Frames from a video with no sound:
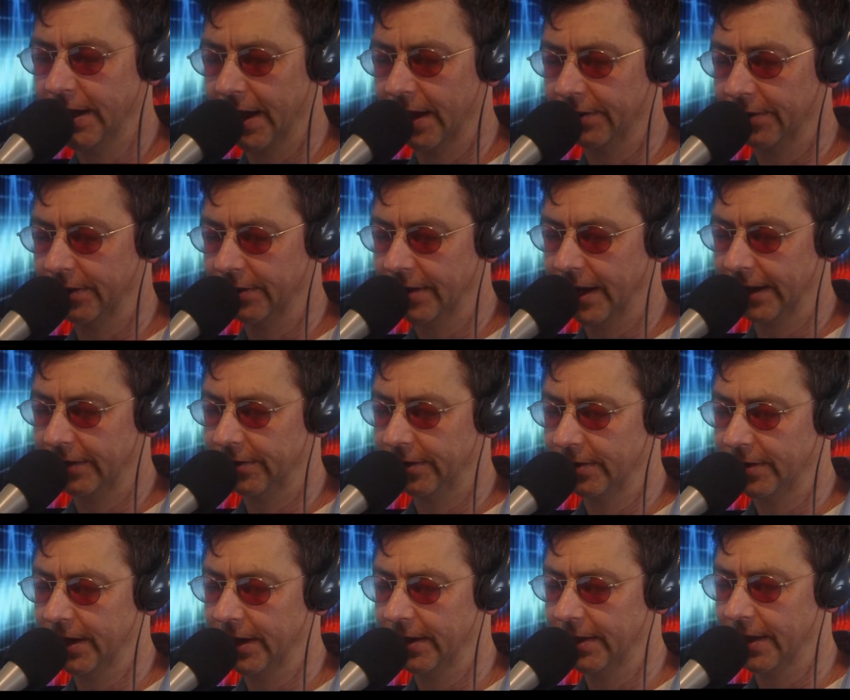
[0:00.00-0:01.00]
Yes, it takes
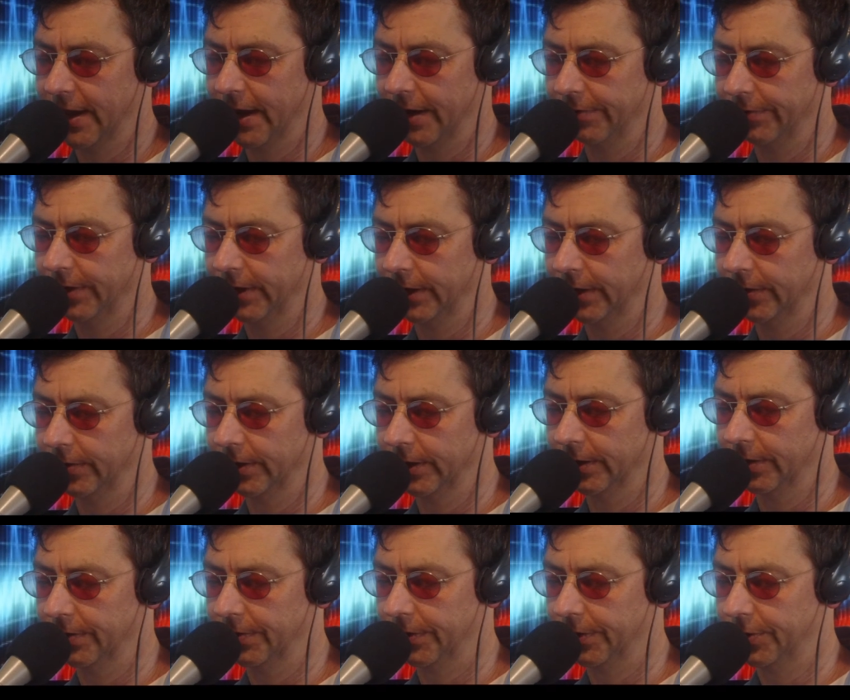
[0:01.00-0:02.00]
the teeth out of the
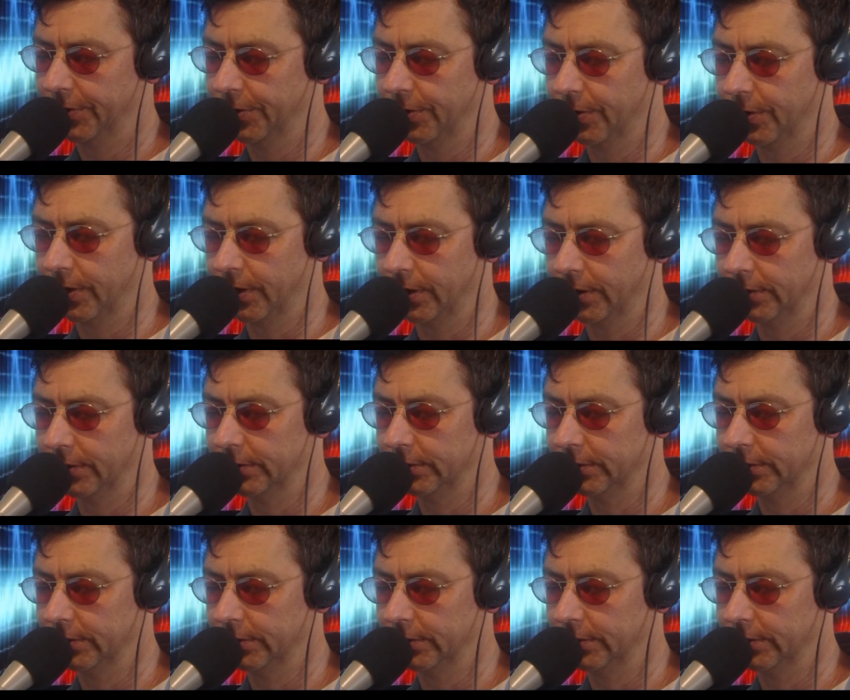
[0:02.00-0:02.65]
unions for sure.